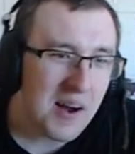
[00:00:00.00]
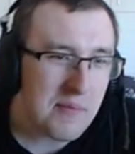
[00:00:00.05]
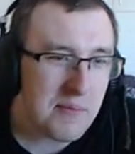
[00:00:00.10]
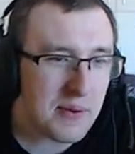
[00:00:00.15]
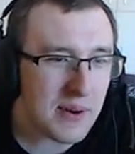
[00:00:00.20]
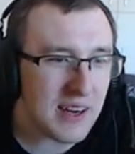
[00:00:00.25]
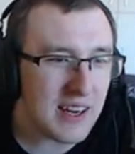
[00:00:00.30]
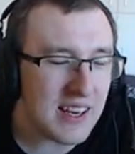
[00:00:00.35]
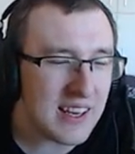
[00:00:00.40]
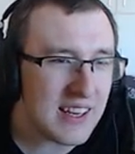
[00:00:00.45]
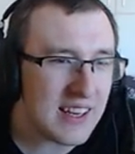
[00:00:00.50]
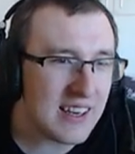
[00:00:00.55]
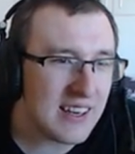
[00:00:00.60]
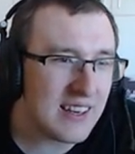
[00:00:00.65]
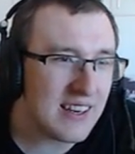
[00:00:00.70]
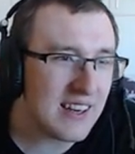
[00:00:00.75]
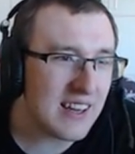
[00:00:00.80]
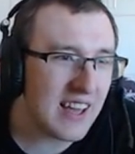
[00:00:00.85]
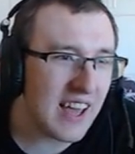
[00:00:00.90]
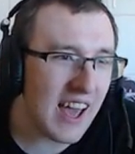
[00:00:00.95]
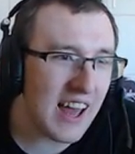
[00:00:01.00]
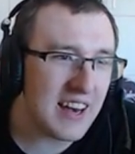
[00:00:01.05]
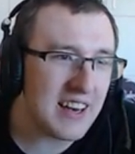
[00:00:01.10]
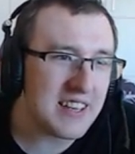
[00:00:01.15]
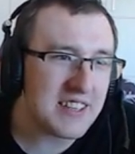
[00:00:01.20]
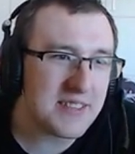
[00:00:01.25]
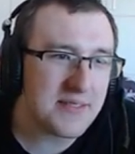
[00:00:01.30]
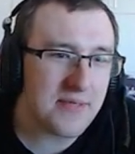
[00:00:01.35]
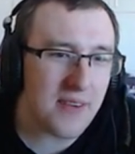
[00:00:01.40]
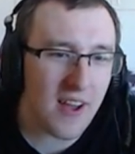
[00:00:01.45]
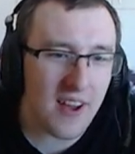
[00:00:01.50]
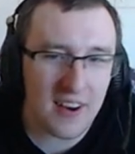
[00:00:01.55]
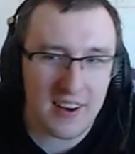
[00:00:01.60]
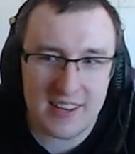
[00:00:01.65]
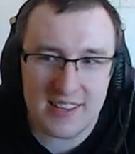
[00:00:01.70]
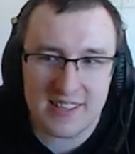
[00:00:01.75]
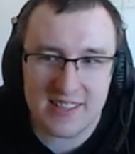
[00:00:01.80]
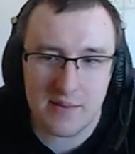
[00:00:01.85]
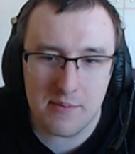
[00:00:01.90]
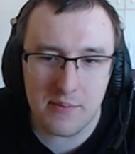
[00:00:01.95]
But again, it's
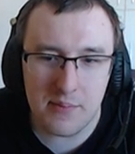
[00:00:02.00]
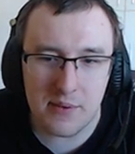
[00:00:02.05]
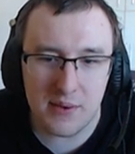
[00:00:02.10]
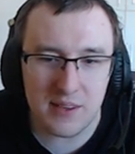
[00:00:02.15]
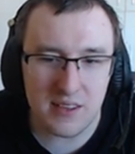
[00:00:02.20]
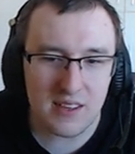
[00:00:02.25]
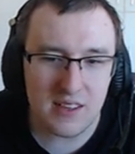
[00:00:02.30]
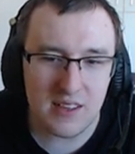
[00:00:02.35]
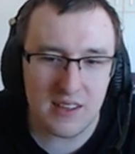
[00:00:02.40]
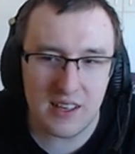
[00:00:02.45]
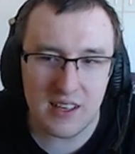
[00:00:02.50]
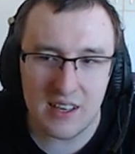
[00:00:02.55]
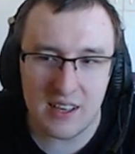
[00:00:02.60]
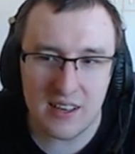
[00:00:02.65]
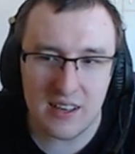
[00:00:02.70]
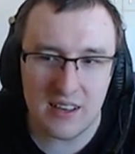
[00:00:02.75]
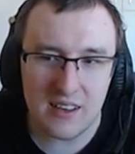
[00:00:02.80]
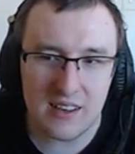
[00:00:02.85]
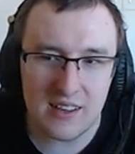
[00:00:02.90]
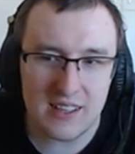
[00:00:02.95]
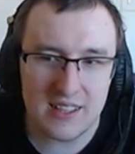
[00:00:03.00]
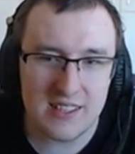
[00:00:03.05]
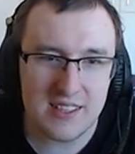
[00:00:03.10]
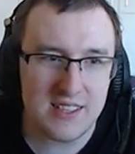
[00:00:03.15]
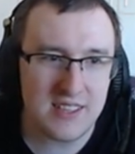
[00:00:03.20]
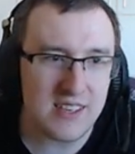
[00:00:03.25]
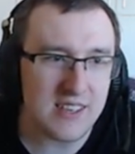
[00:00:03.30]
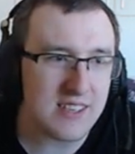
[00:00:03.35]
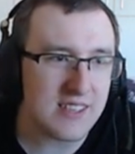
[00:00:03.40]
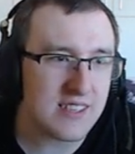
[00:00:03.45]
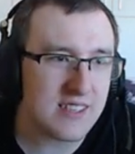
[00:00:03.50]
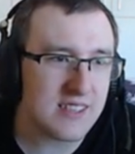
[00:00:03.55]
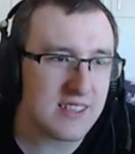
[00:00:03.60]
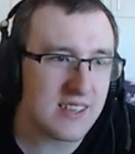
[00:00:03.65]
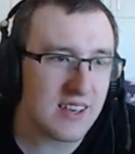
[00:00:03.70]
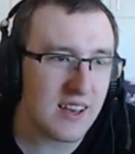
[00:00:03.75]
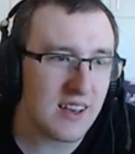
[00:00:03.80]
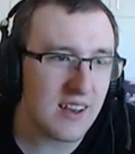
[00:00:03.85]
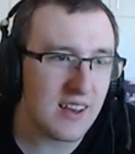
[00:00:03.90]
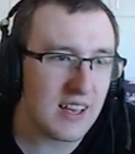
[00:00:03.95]
fairly simple. It's just
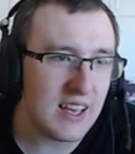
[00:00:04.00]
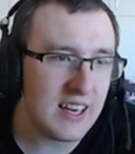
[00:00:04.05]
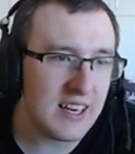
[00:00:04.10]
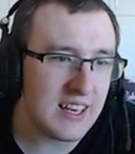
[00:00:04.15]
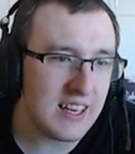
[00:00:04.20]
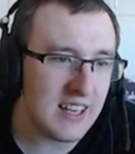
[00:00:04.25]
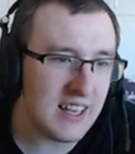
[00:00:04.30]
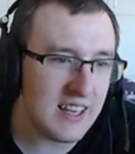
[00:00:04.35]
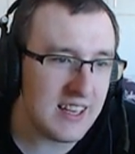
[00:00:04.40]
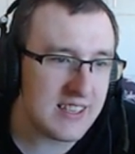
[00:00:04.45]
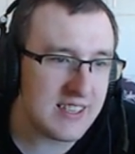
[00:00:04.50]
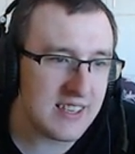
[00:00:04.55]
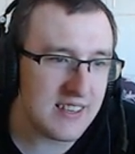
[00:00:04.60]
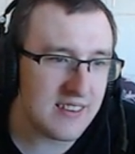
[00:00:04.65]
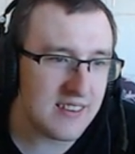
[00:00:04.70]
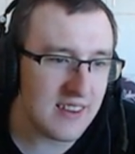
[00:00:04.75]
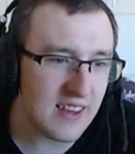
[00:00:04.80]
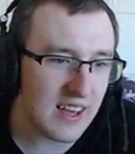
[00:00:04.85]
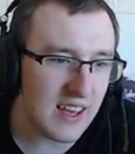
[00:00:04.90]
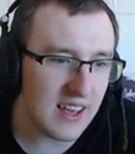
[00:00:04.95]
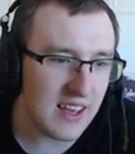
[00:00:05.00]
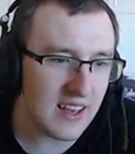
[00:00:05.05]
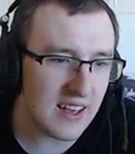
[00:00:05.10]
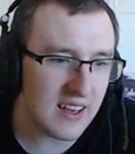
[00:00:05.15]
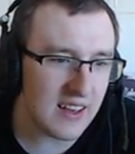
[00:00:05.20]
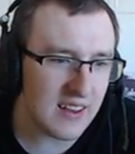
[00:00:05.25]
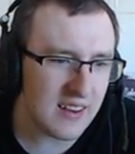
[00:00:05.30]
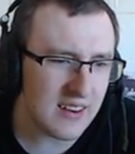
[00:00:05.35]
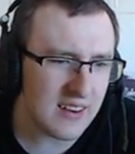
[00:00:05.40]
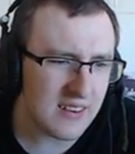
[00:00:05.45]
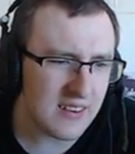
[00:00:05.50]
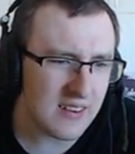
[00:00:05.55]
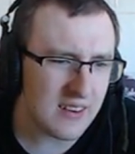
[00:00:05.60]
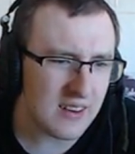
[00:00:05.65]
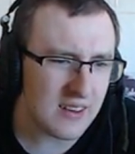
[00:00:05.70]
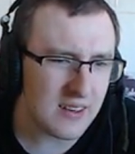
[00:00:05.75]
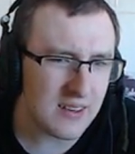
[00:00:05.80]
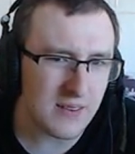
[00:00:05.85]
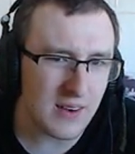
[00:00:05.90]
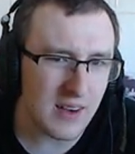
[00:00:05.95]
an easy thing.
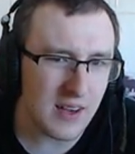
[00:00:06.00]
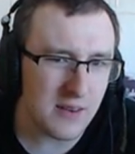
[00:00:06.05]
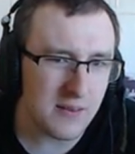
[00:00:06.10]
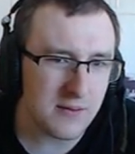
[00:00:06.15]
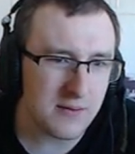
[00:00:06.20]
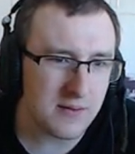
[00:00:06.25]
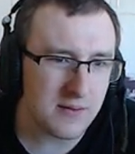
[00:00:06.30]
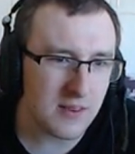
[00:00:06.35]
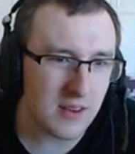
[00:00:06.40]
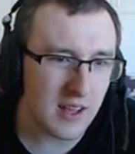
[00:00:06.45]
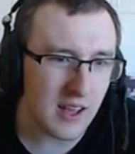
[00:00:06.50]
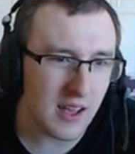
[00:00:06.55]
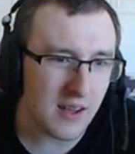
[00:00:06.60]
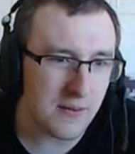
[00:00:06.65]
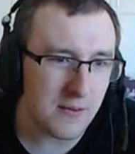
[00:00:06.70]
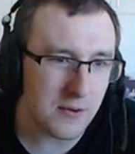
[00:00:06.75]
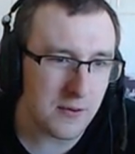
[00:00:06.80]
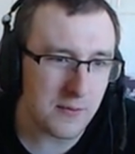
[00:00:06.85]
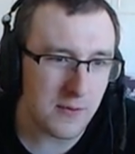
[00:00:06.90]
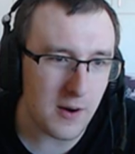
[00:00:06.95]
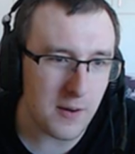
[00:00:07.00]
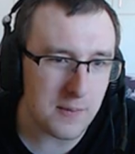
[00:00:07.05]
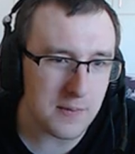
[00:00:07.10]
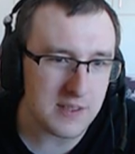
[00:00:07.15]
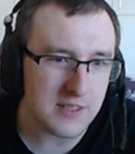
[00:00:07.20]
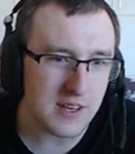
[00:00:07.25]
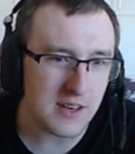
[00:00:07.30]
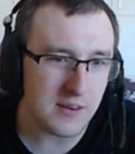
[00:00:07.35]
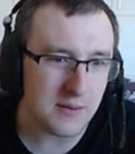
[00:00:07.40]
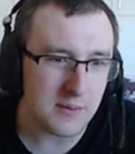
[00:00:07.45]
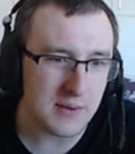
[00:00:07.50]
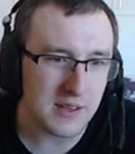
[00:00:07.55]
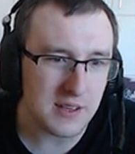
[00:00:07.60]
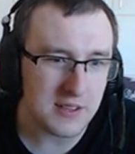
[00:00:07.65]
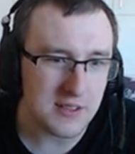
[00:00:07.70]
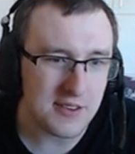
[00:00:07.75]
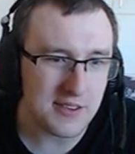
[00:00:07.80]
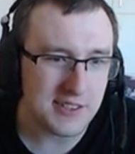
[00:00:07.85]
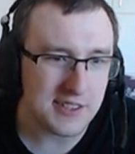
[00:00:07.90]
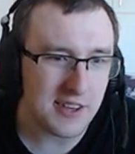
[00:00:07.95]
Why? Okay, word wrap is now being
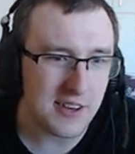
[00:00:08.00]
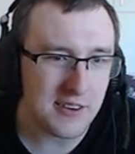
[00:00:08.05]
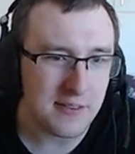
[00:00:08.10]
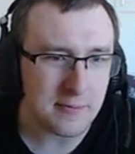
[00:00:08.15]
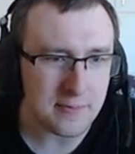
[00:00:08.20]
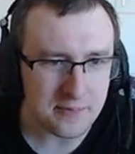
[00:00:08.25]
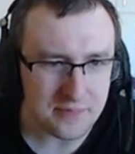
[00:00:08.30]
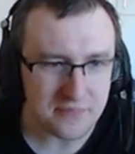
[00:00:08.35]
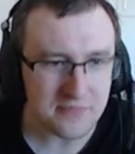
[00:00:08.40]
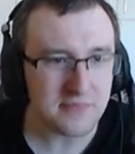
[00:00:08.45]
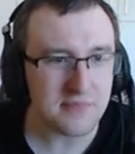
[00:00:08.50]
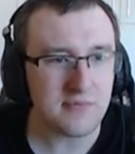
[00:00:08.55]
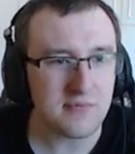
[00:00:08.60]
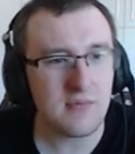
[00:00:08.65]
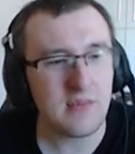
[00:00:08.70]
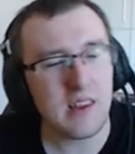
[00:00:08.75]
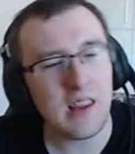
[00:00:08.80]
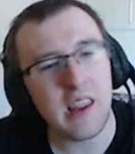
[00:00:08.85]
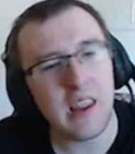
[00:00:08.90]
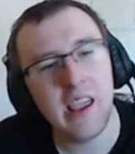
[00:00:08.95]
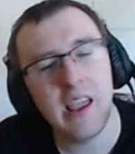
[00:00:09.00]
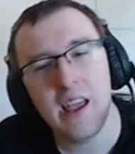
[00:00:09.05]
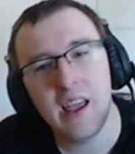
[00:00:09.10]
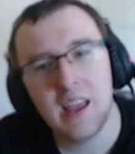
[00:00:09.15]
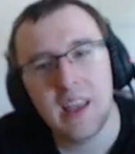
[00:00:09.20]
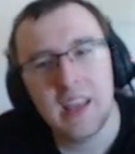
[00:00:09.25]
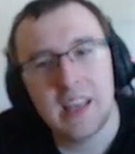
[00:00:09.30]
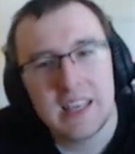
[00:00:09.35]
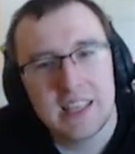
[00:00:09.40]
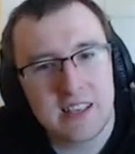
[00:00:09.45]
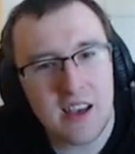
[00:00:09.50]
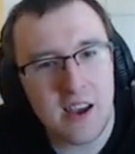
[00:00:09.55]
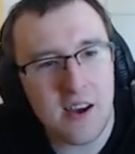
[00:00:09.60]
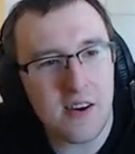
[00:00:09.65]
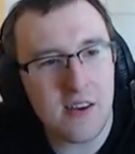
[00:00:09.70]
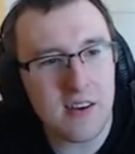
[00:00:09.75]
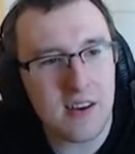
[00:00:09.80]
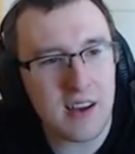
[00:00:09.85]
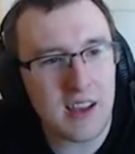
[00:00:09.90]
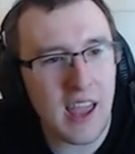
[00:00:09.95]
turned on.
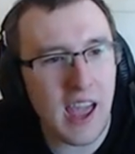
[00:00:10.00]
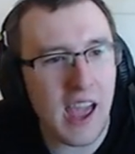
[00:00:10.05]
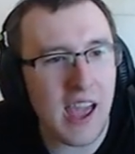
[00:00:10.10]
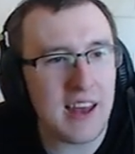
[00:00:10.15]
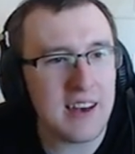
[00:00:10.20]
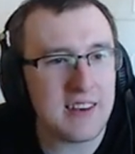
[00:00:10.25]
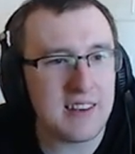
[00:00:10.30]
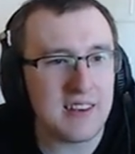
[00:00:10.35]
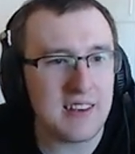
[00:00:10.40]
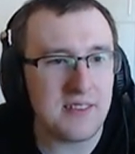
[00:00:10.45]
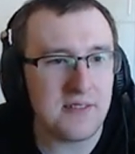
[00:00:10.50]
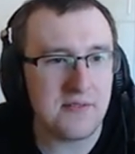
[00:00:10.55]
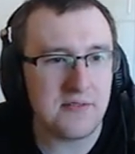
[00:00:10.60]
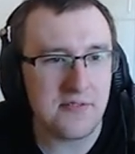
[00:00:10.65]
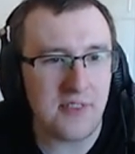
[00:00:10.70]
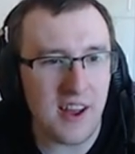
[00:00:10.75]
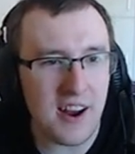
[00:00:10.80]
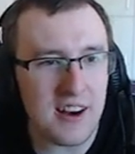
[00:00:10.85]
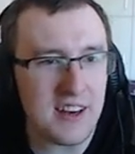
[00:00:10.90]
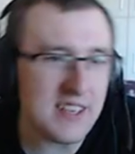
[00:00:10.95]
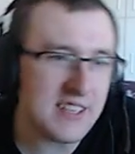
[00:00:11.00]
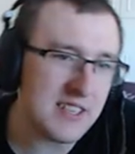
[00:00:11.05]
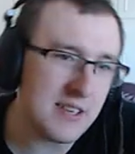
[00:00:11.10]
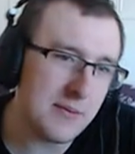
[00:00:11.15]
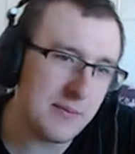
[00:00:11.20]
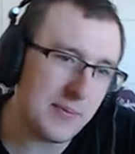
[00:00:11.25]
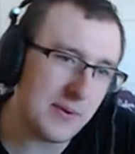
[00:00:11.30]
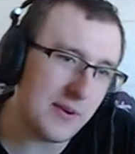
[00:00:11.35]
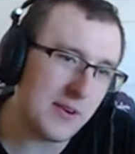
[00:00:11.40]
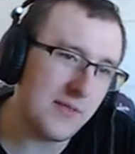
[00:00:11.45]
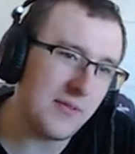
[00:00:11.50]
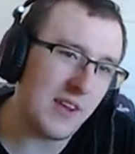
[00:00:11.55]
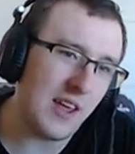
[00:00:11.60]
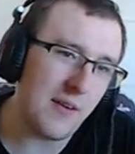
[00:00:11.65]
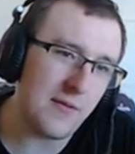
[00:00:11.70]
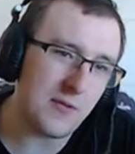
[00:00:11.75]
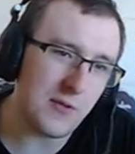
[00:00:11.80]
So again, fairly simple. We have